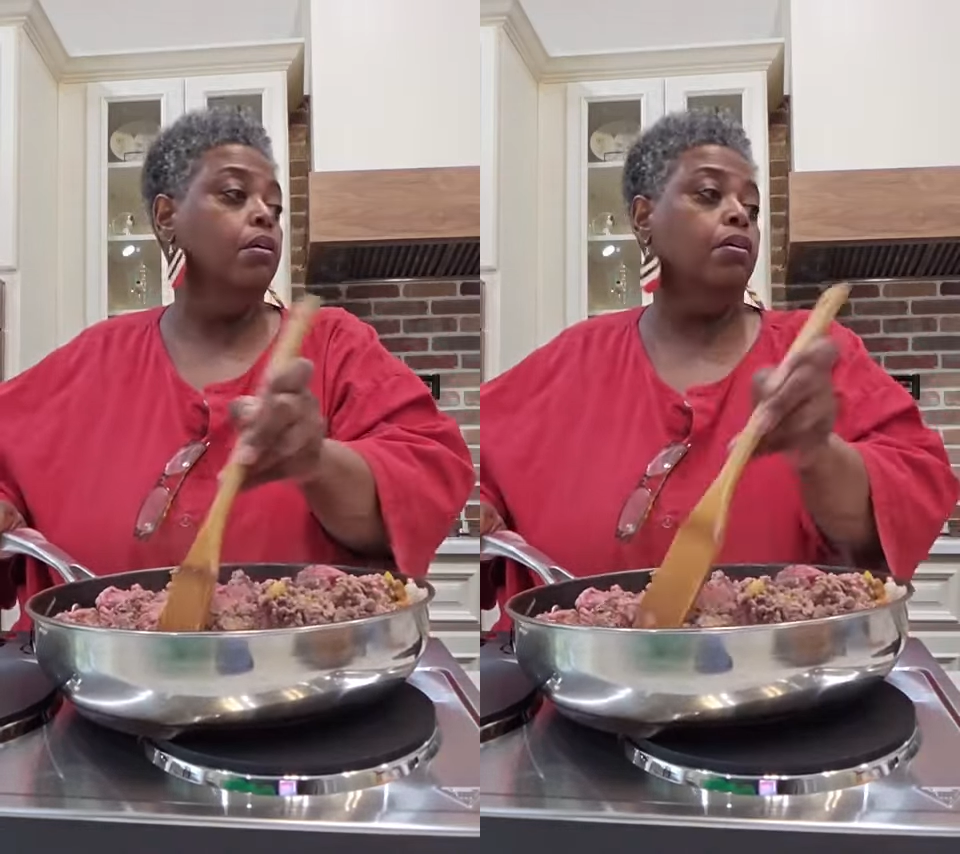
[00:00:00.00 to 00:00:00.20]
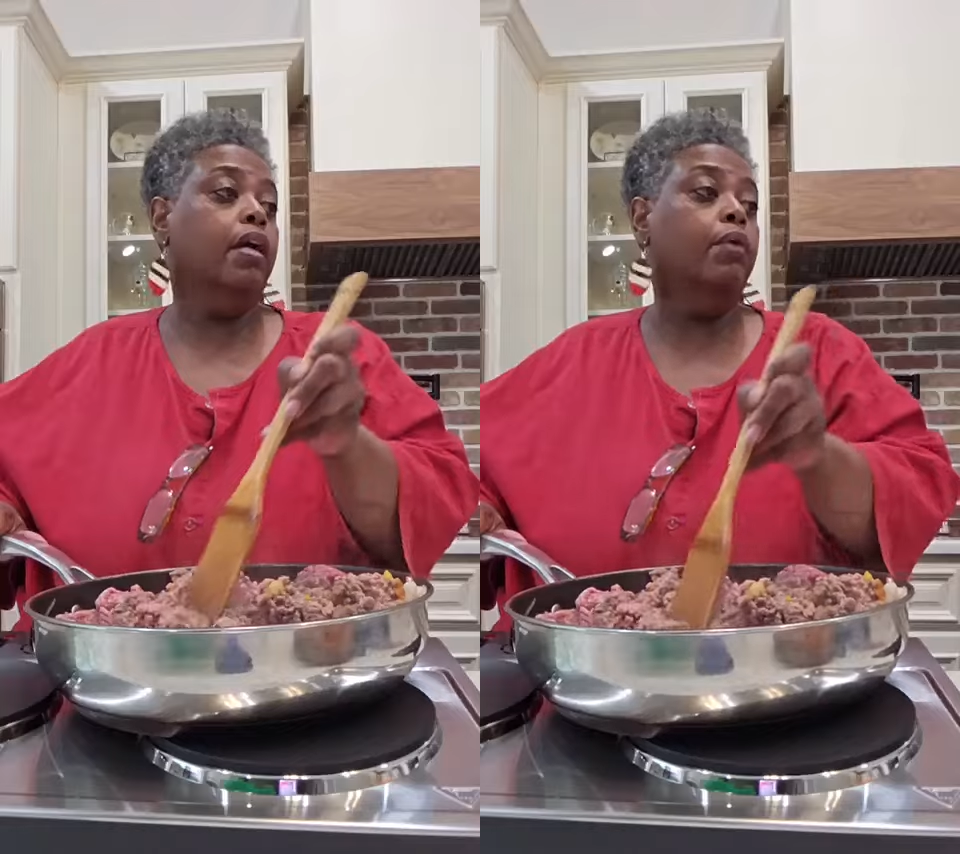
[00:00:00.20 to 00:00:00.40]

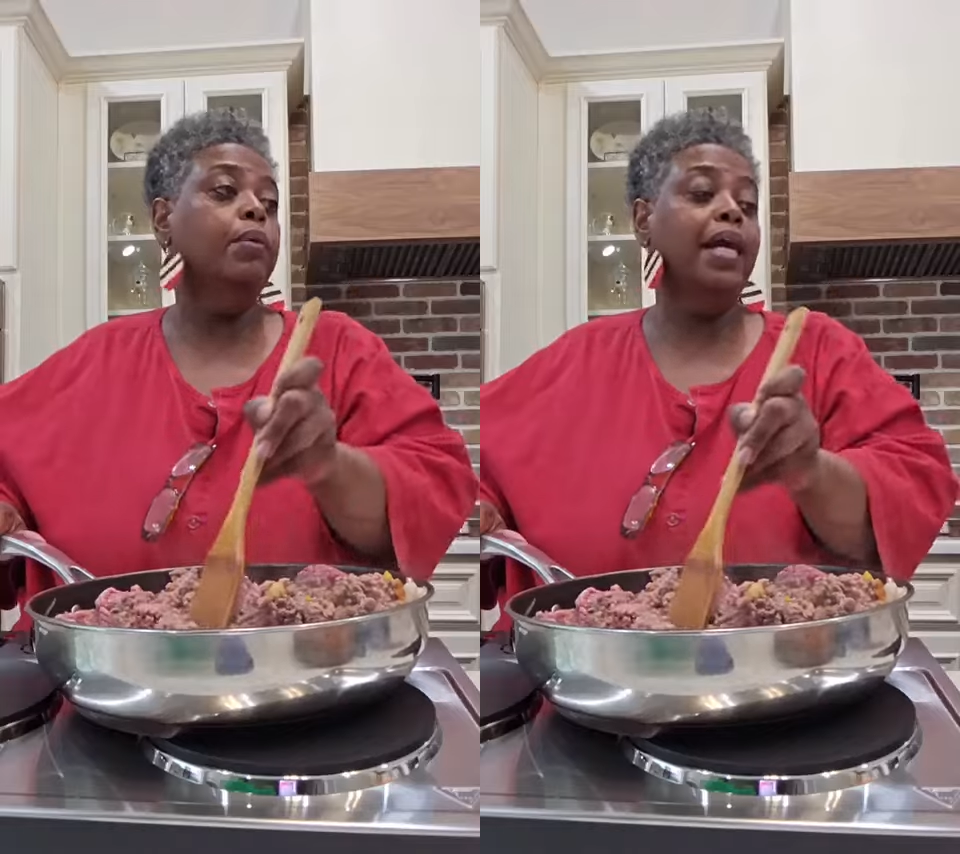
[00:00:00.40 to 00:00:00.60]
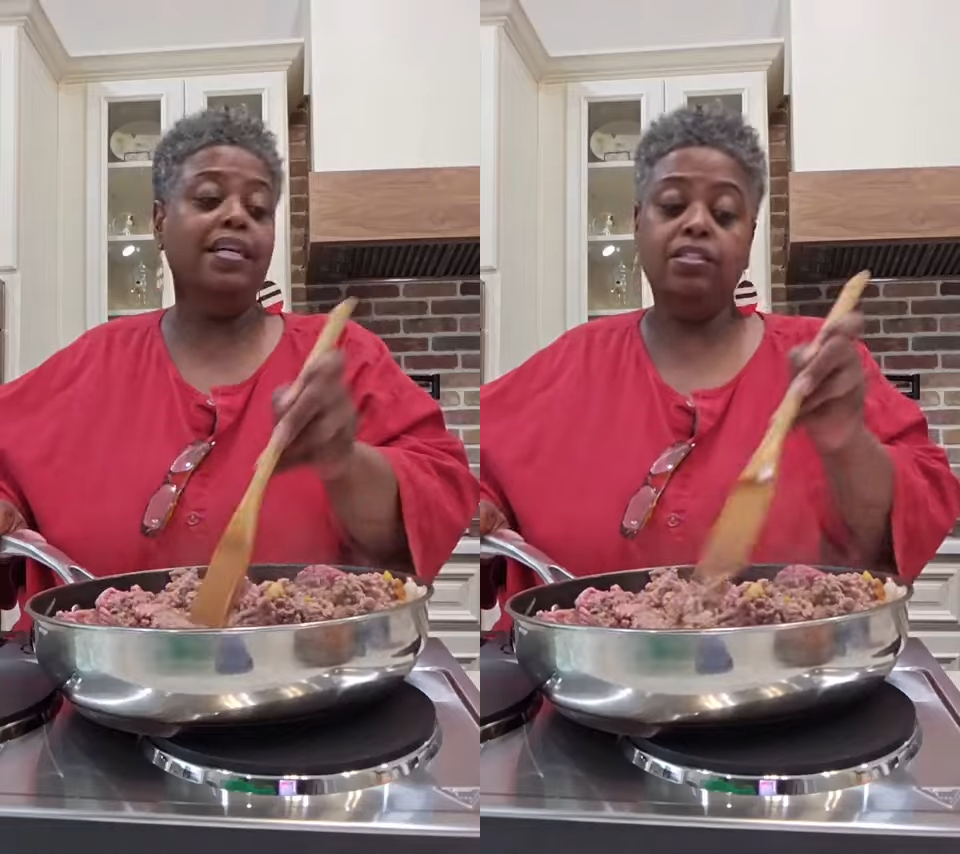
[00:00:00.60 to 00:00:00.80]
Okay,
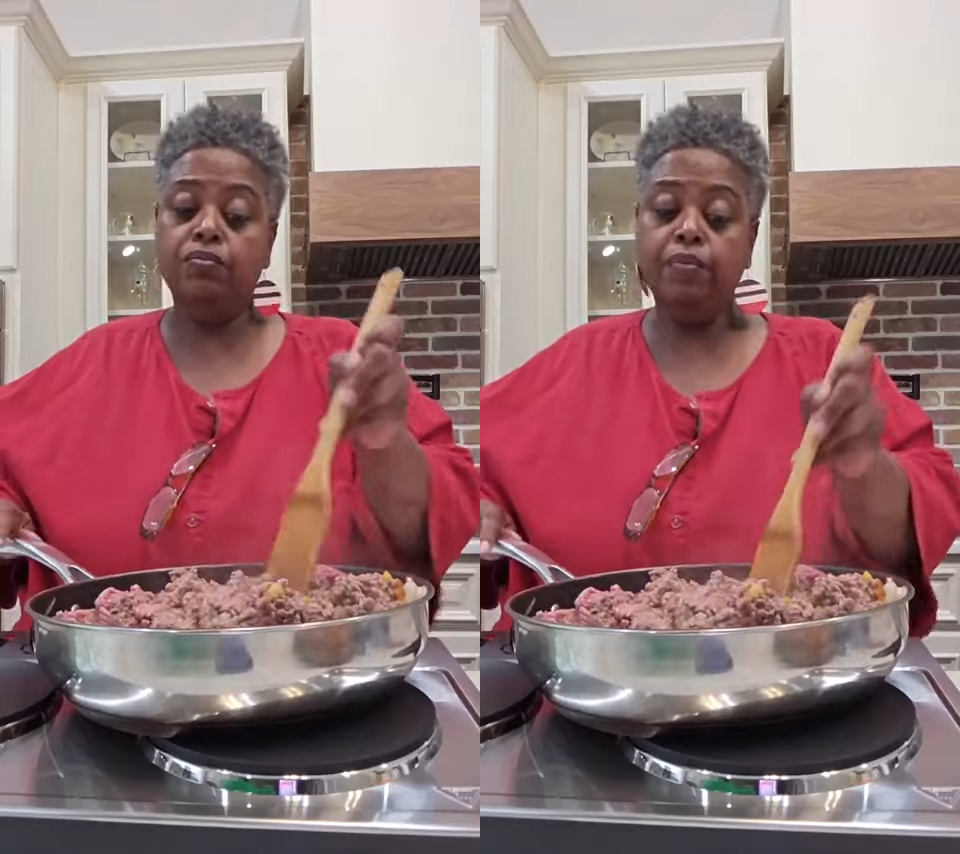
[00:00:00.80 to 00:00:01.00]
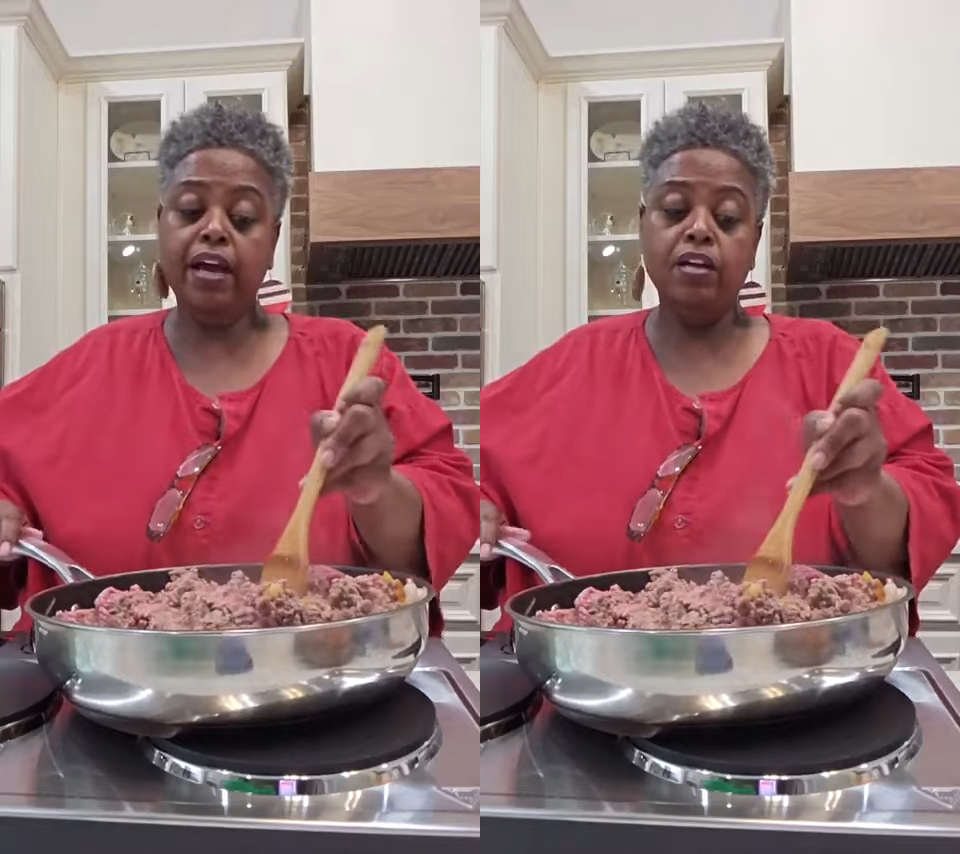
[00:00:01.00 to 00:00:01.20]
we got
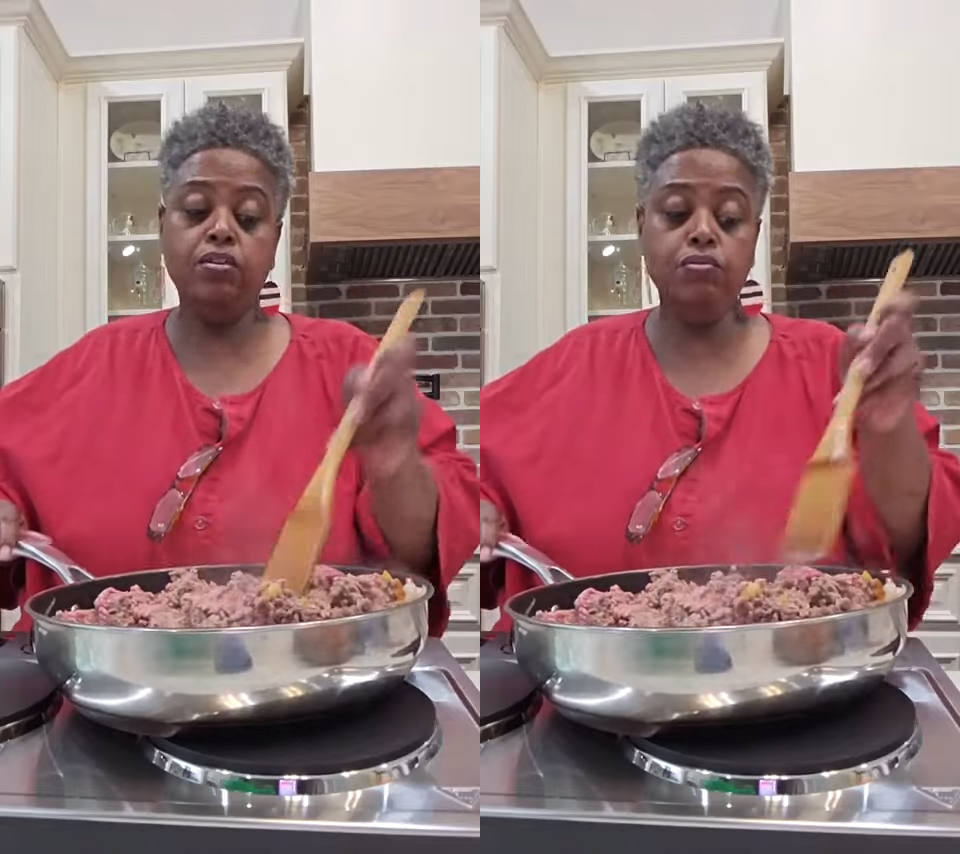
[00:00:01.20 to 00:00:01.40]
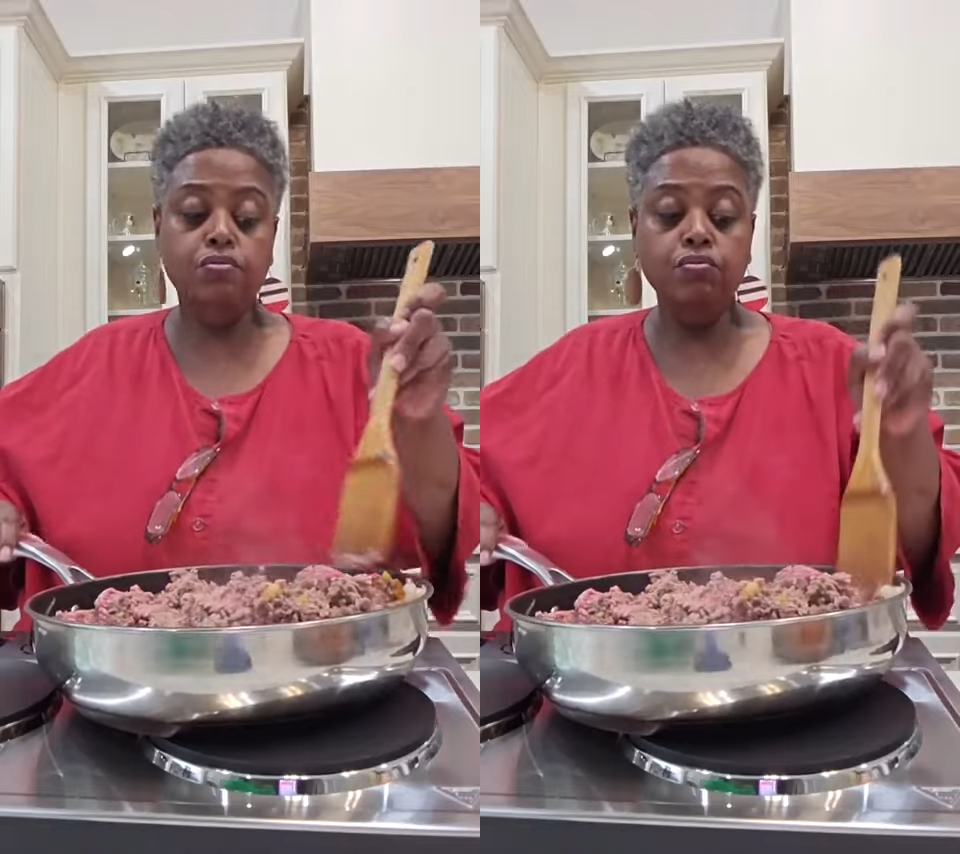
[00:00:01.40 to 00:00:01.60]
some
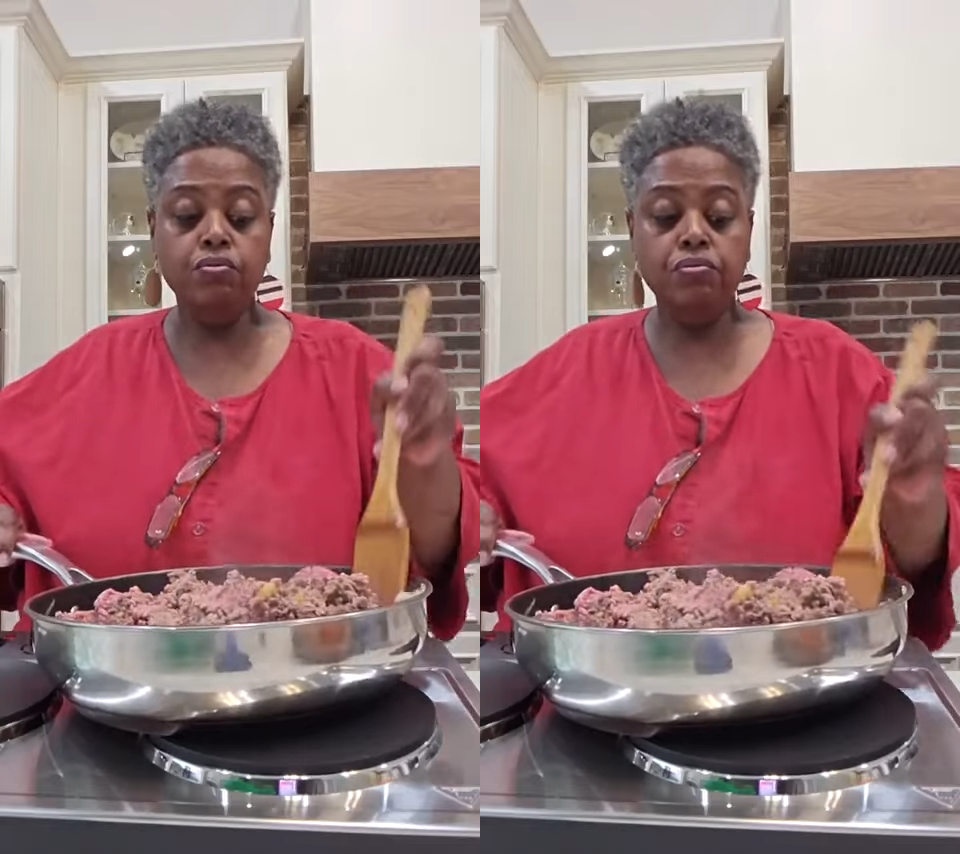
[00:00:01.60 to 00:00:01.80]
ragu.